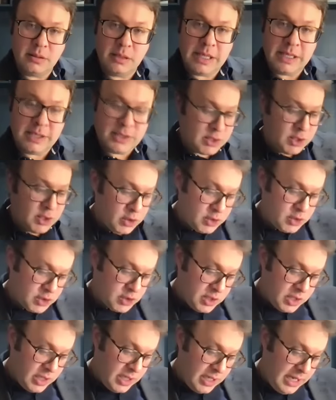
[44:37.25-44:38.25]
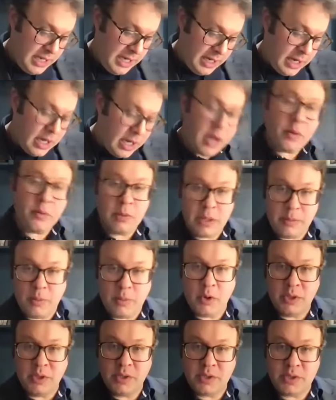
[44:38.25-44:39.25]
is such that it can only
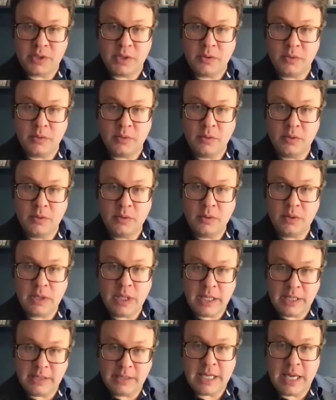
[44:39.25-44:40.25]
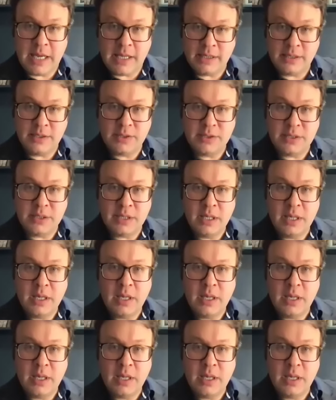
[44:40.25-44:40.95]
point to intent.